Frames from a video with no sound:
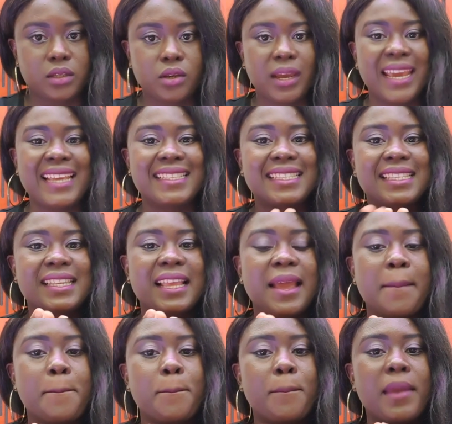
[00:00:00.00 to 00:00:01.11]
so
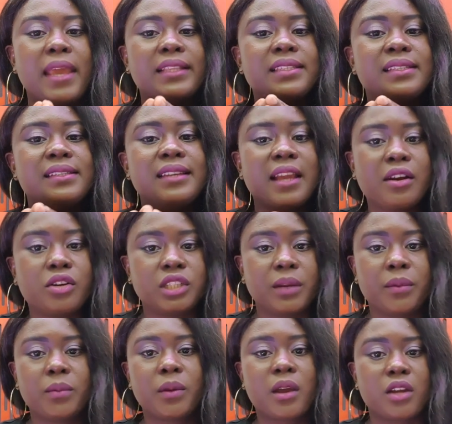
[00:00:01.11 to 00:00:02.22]
it's
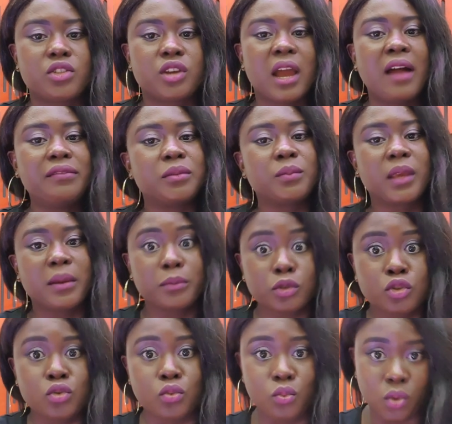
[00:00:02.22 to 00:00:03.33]
negotiable, because you have to be able
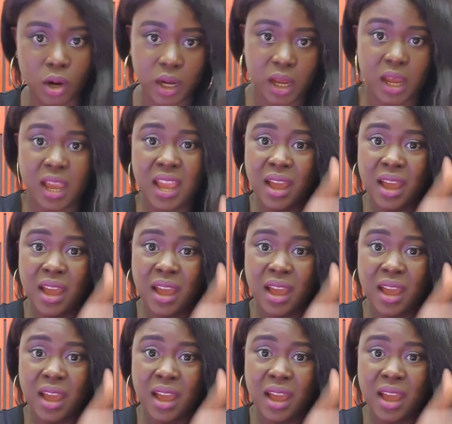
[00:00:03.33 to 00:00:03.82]
to work